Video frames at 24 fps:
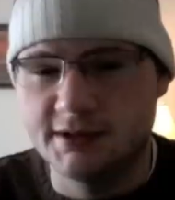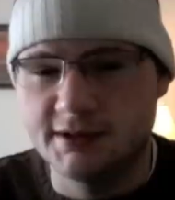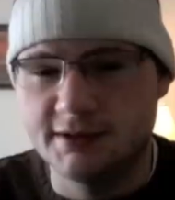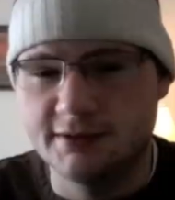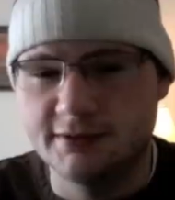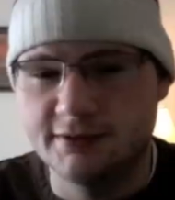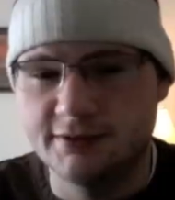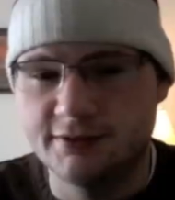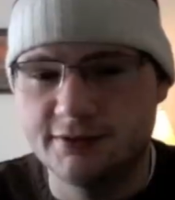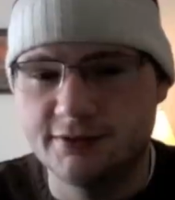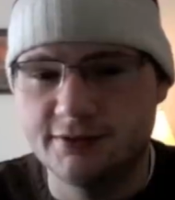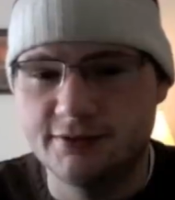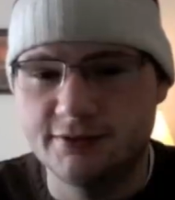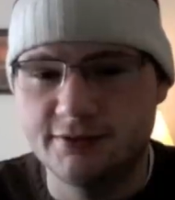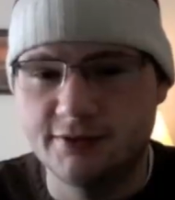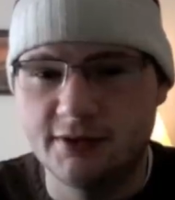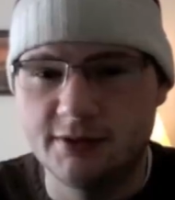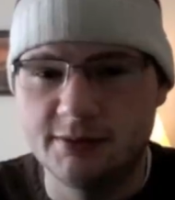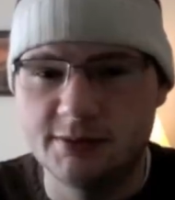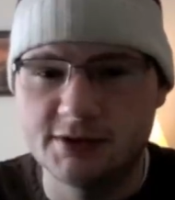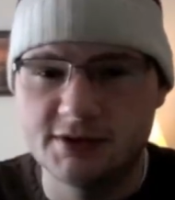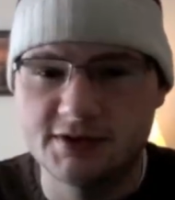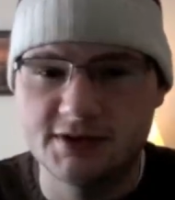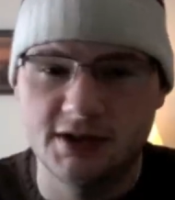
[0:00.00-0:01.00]
of
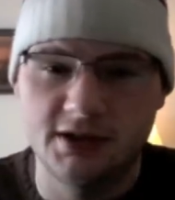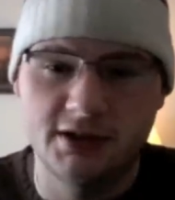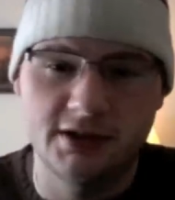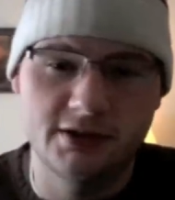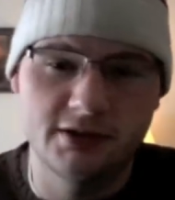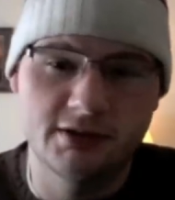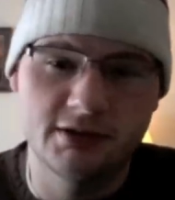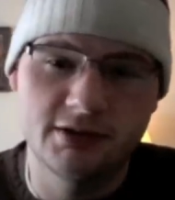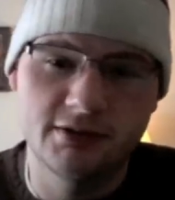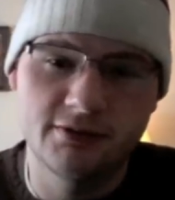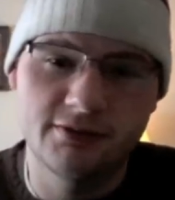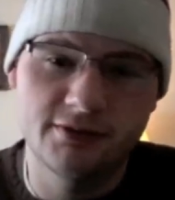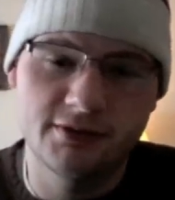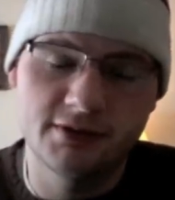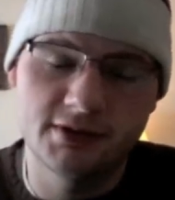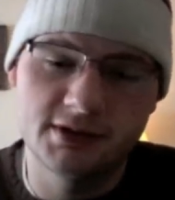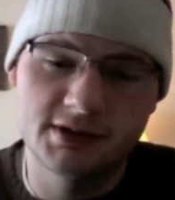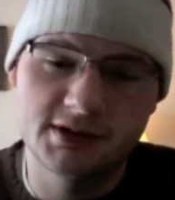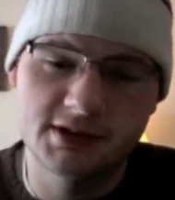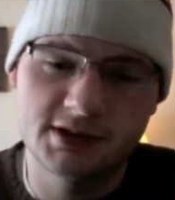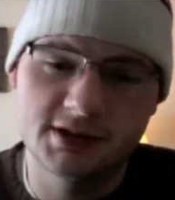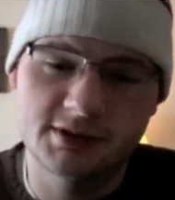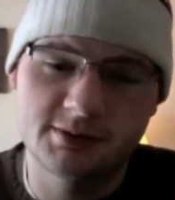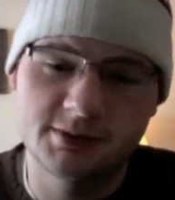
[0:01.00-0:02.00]
almost 100 for the
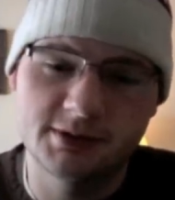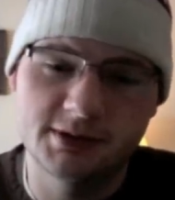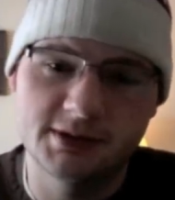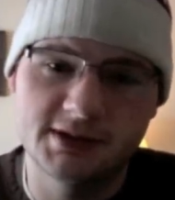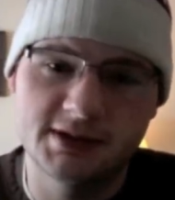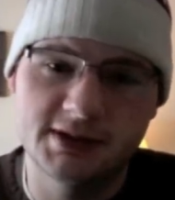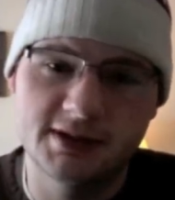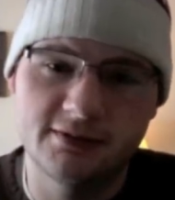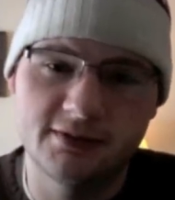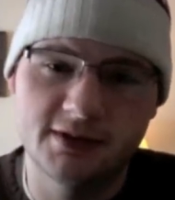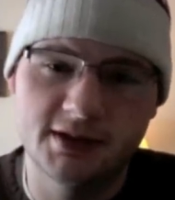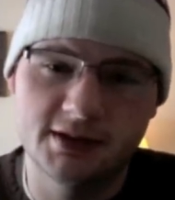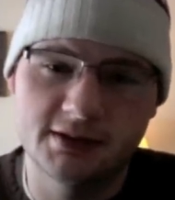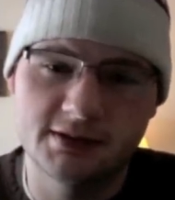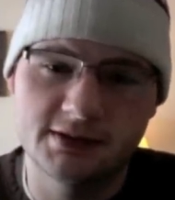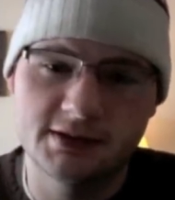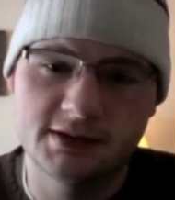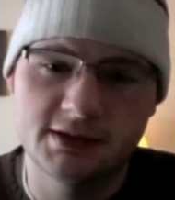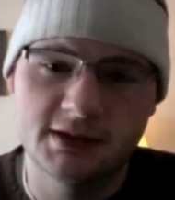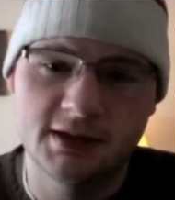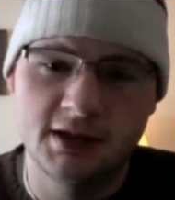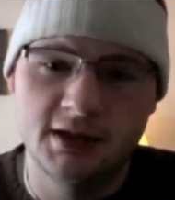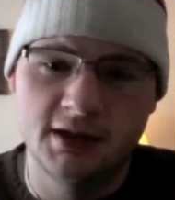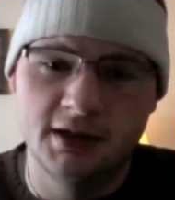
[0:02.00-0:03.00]
6.7 ounce,
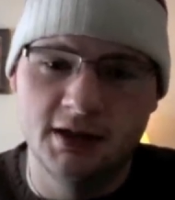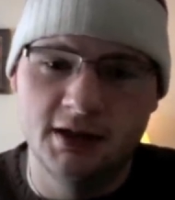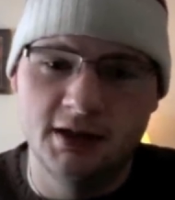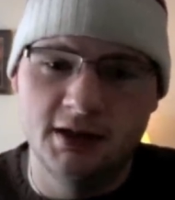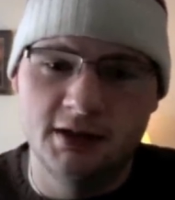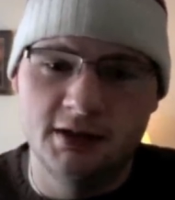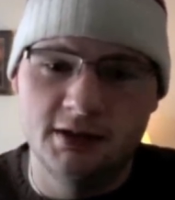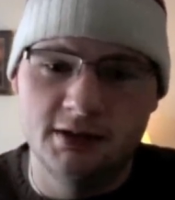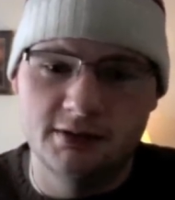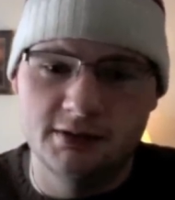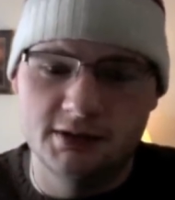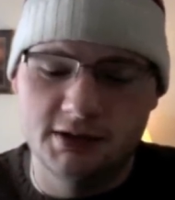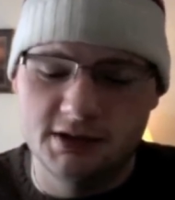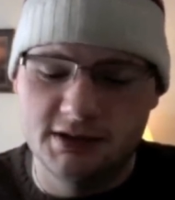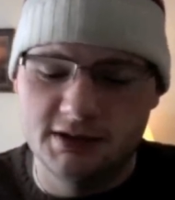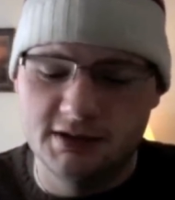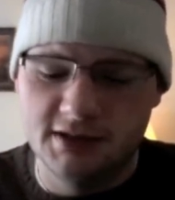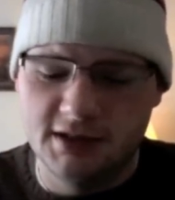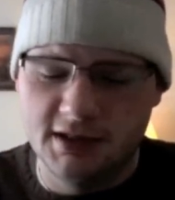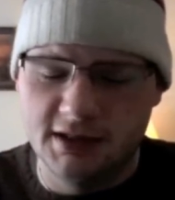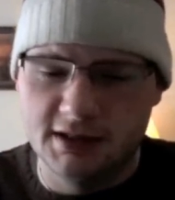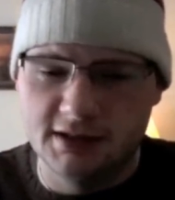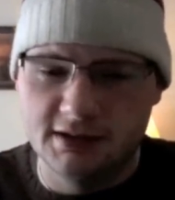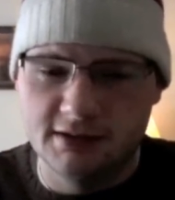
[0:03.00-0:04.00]
which is
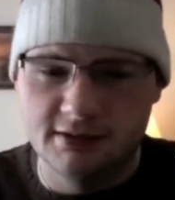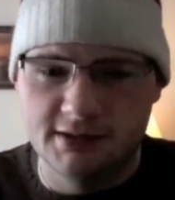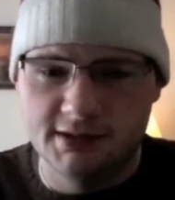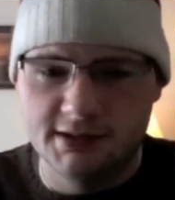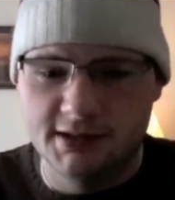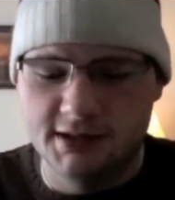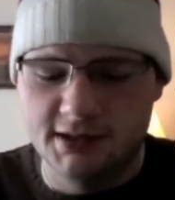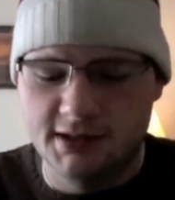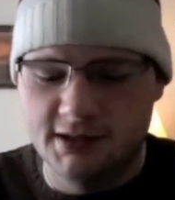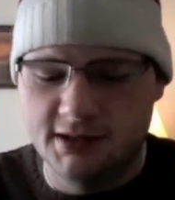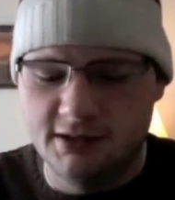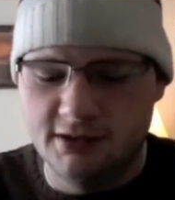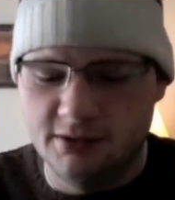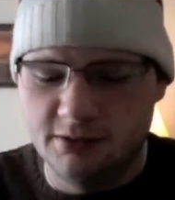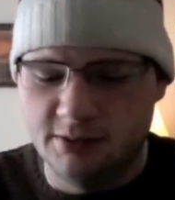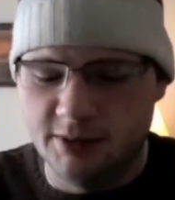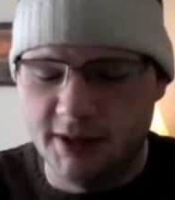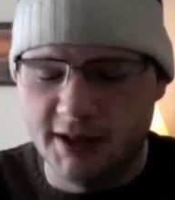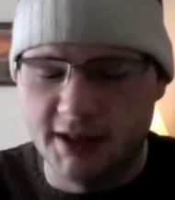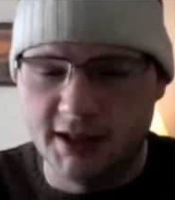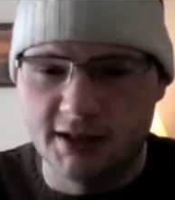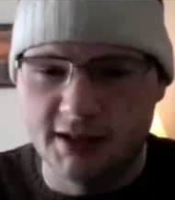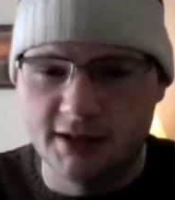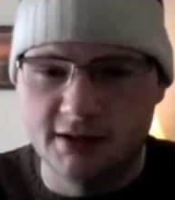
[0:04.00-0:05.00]
not too
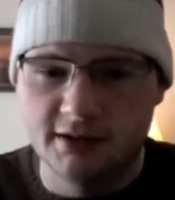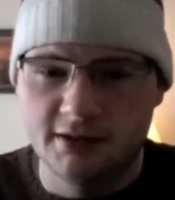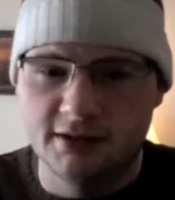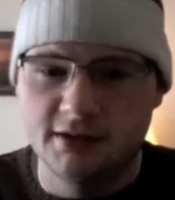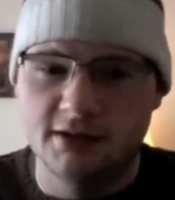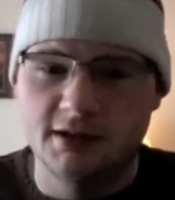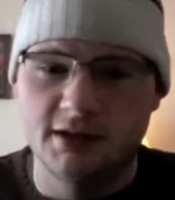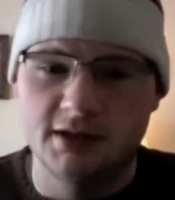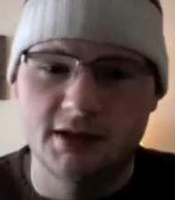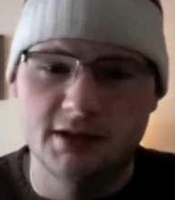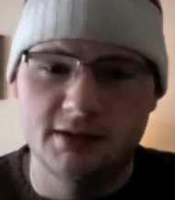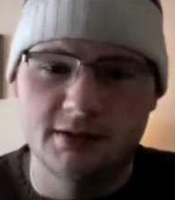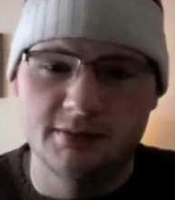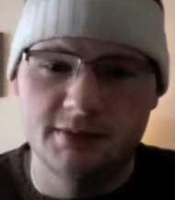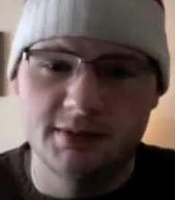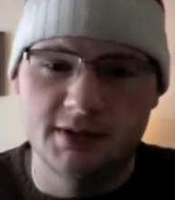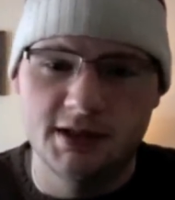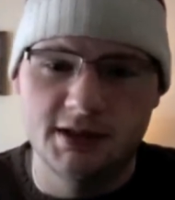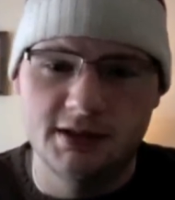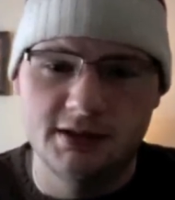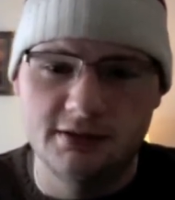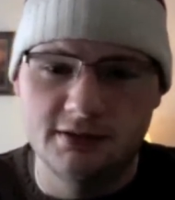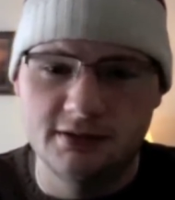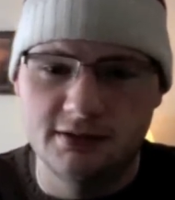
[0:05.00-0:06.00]
bad.
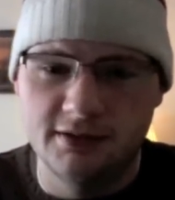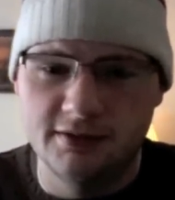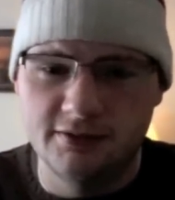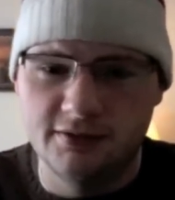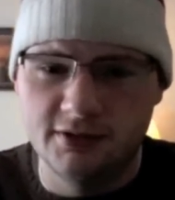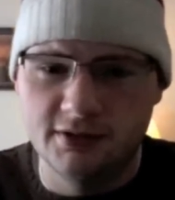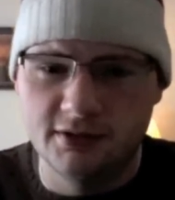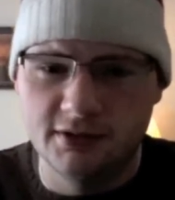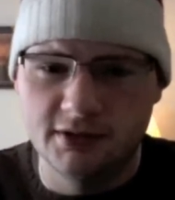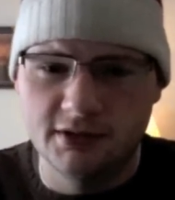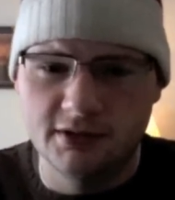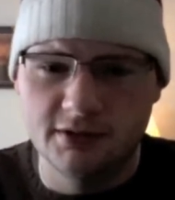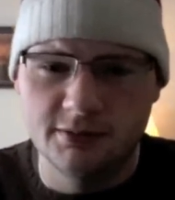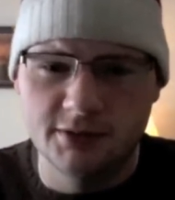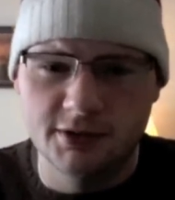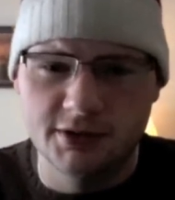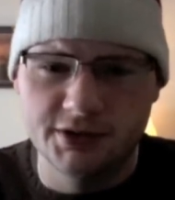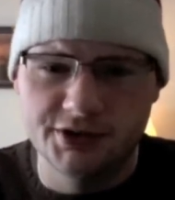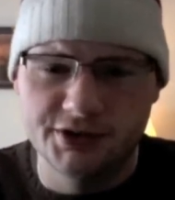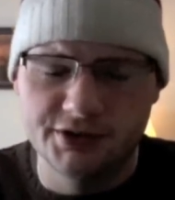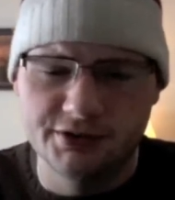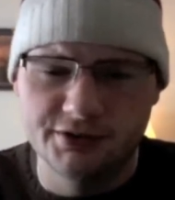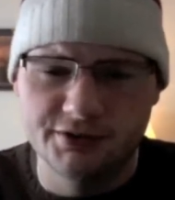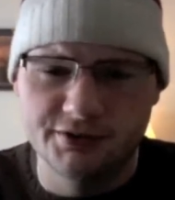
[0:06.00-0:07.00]
They do give you a little more
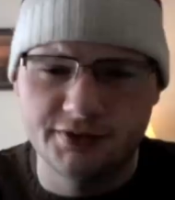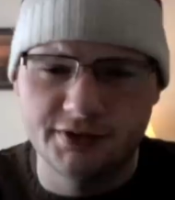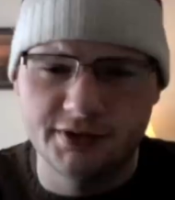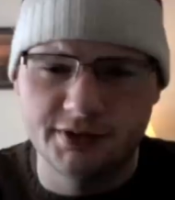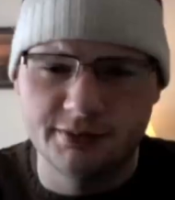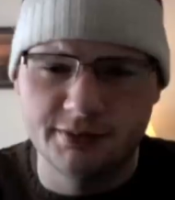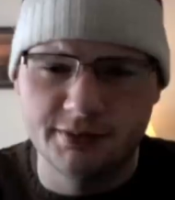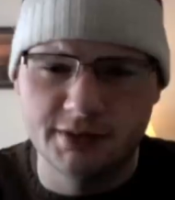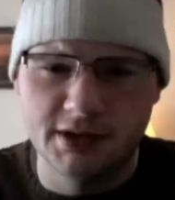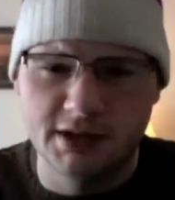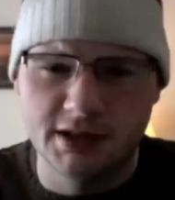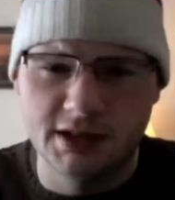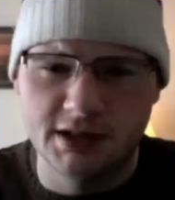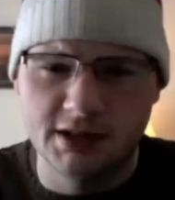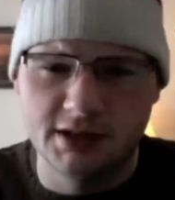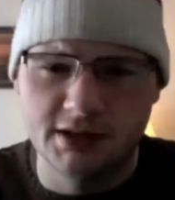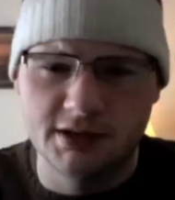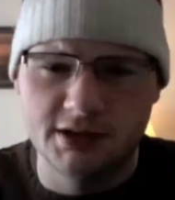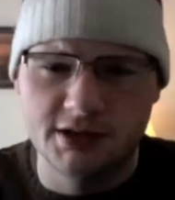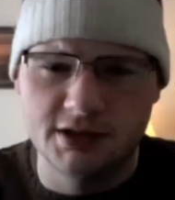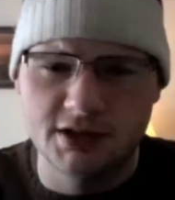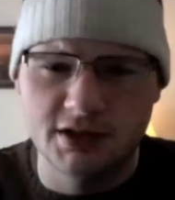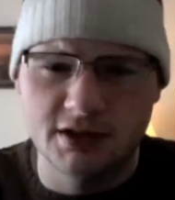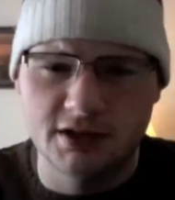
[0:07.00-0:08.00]
juice for your money
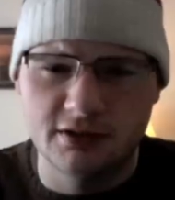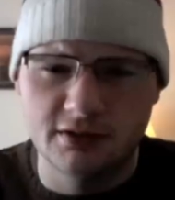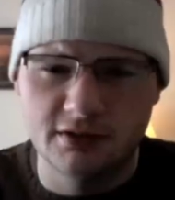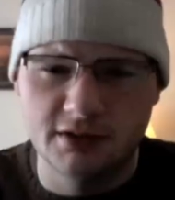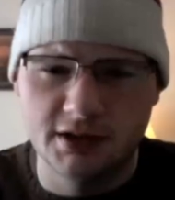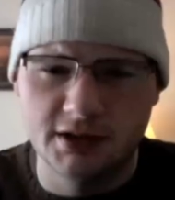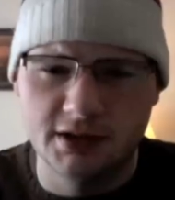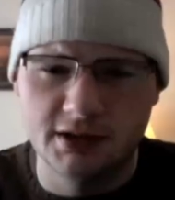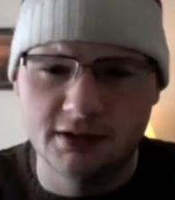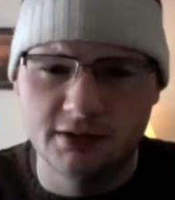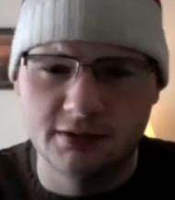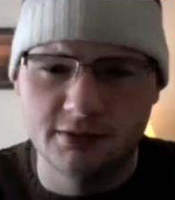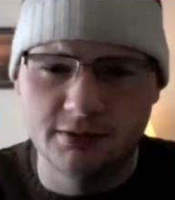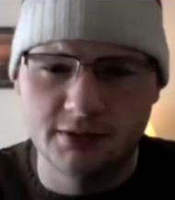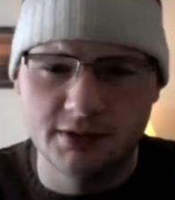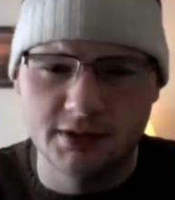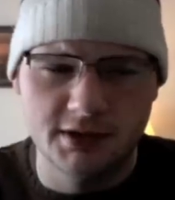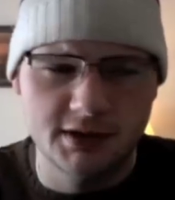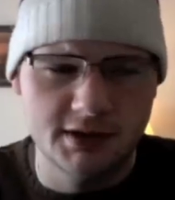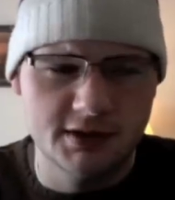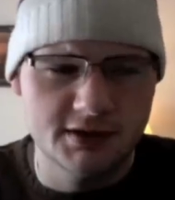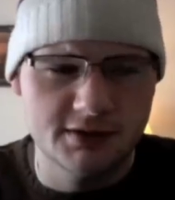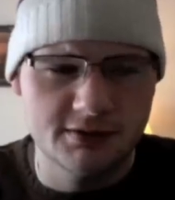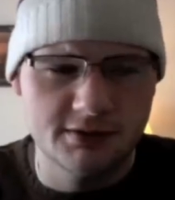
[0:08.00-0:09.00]
generally
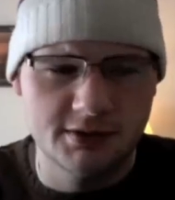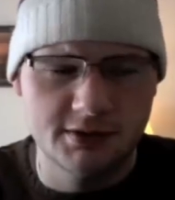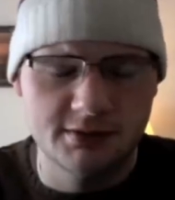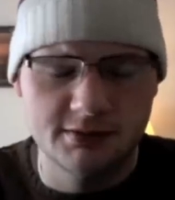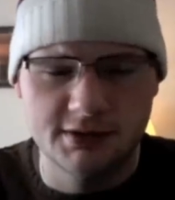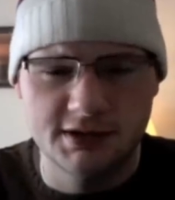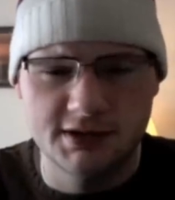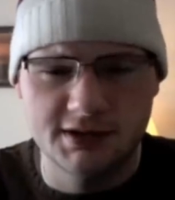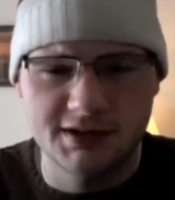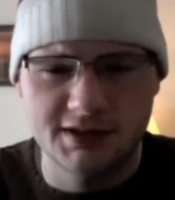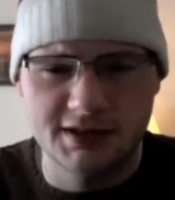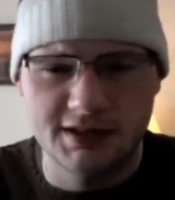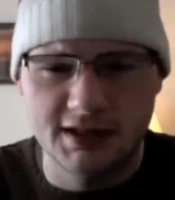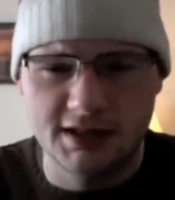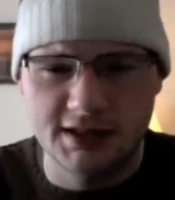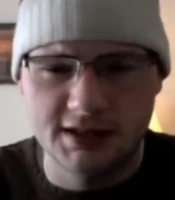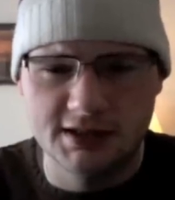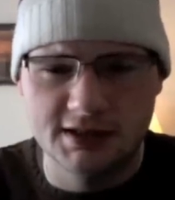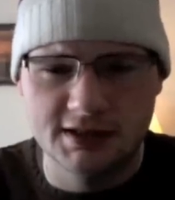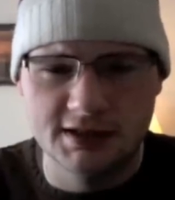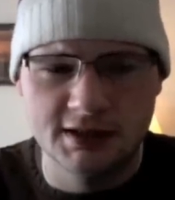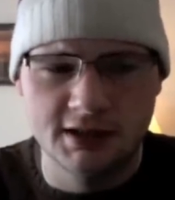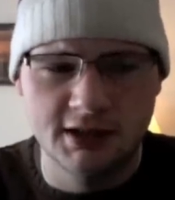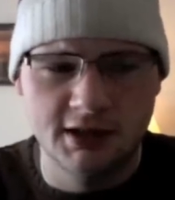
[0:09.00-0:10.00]
with this one, which is
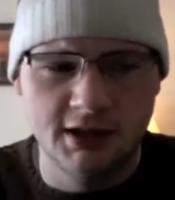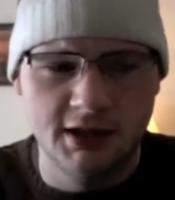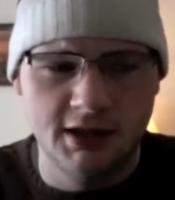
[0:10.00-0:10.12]
nice.